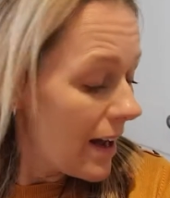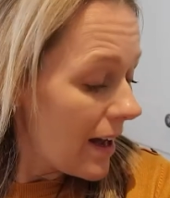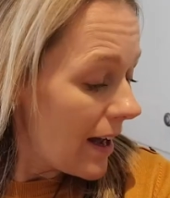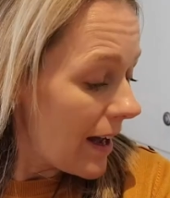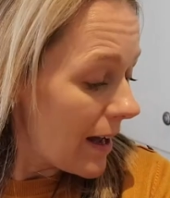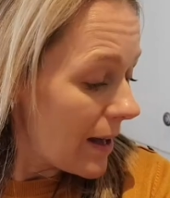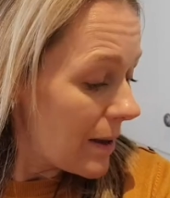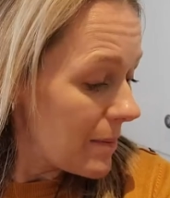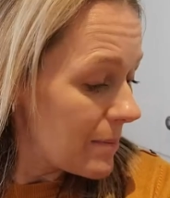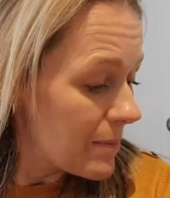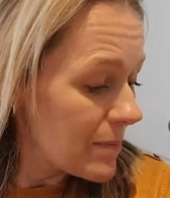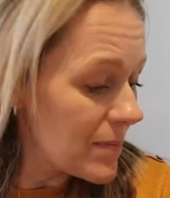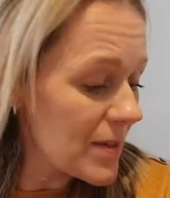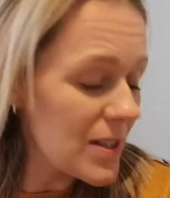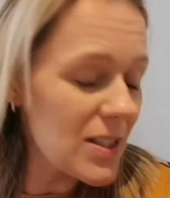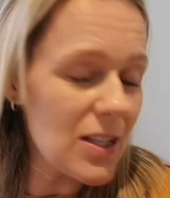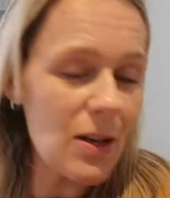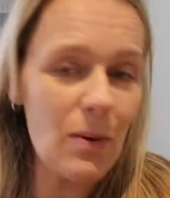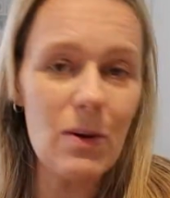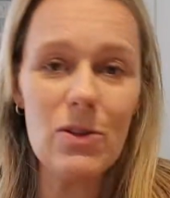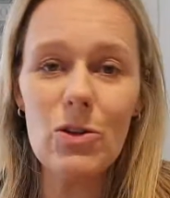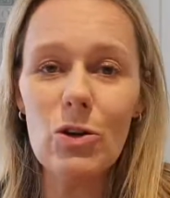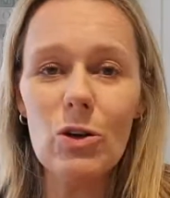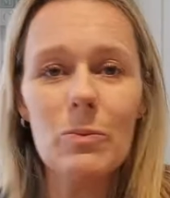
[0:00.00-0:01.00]
So I
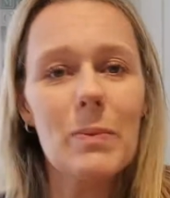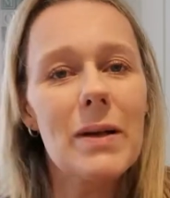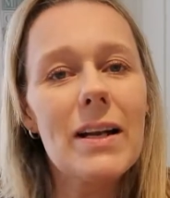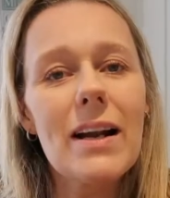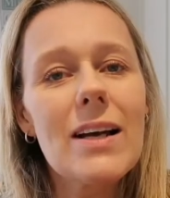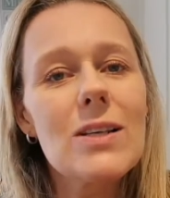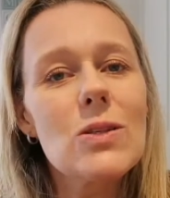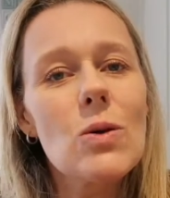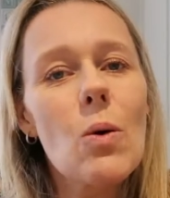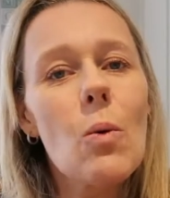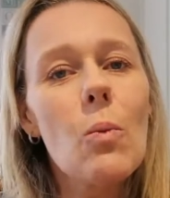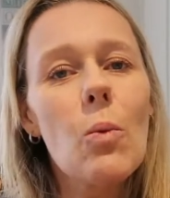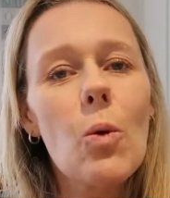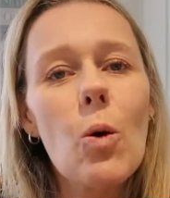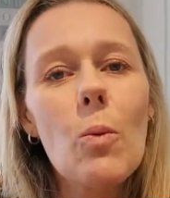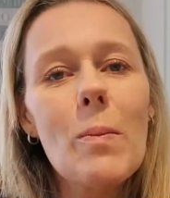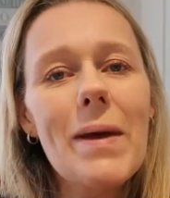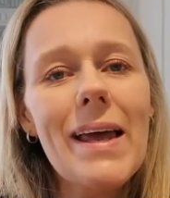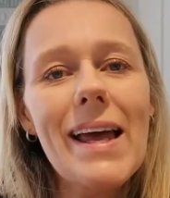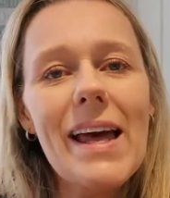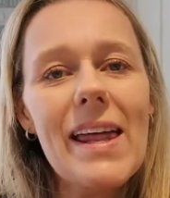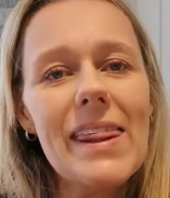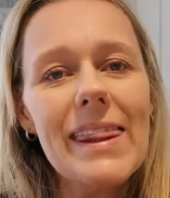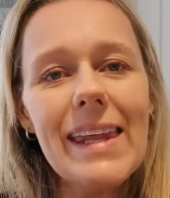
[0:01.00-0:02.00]
thought it'd be a nice
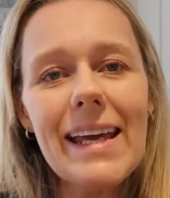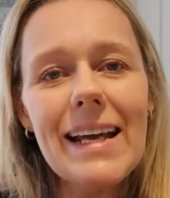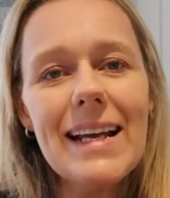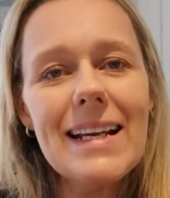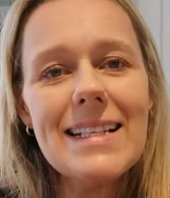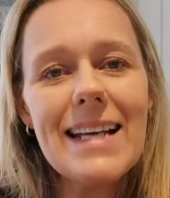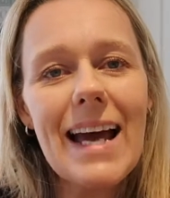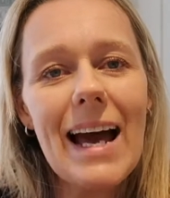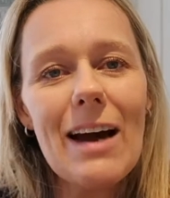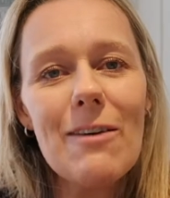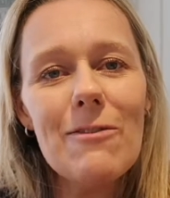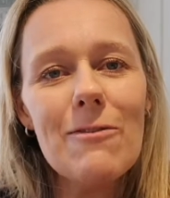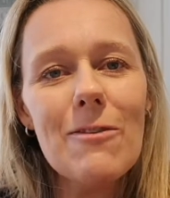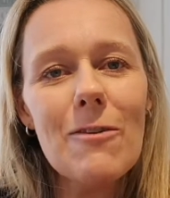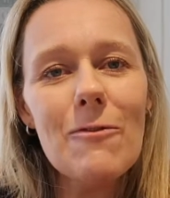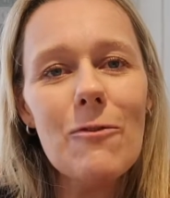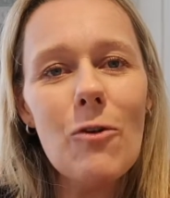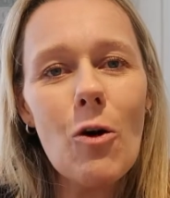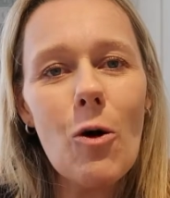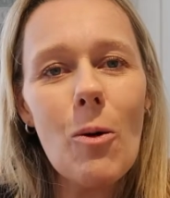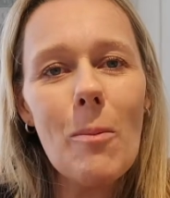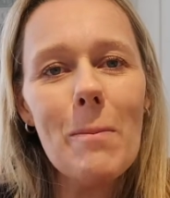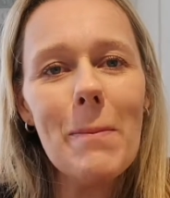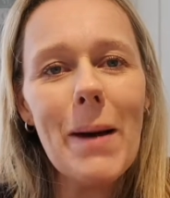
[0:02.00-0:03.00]
warming thing to have
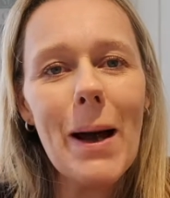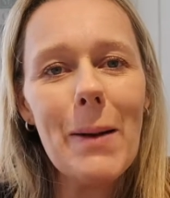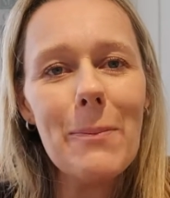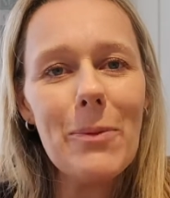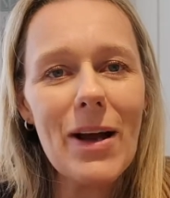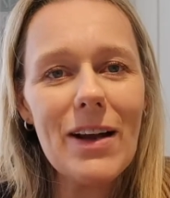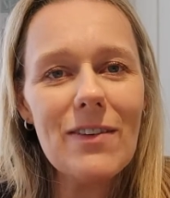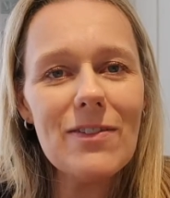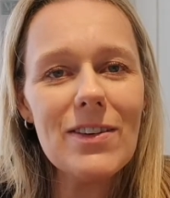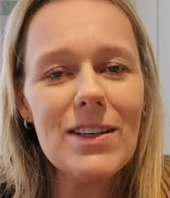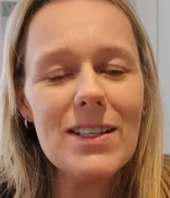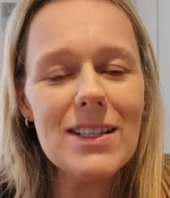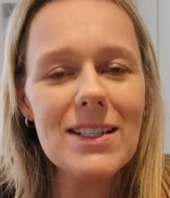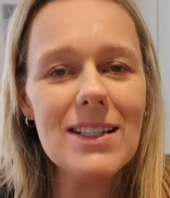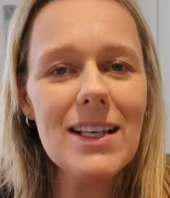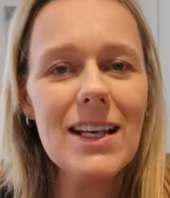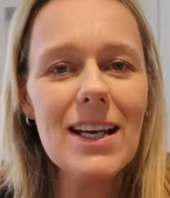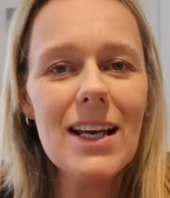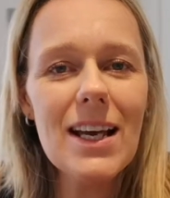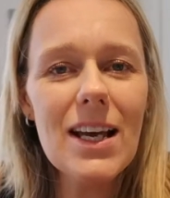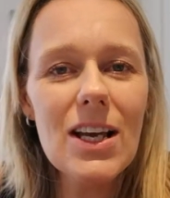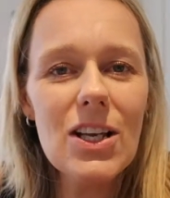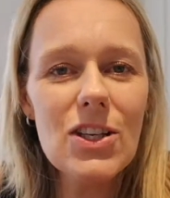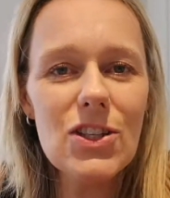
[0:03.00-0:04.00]
for my breakfast.
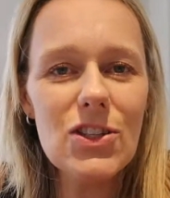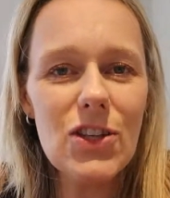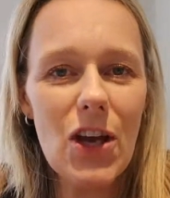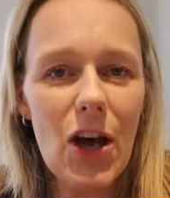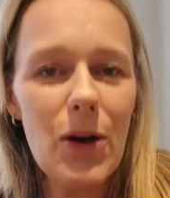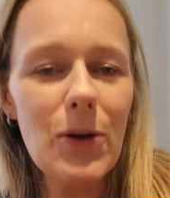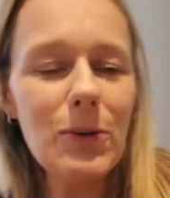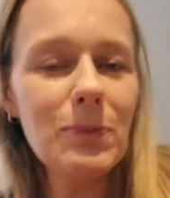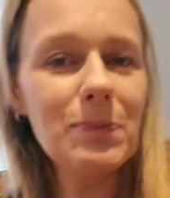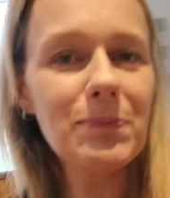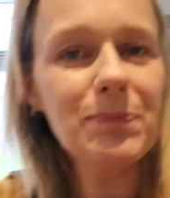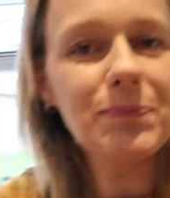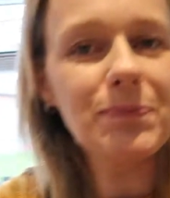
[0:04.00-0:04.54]
So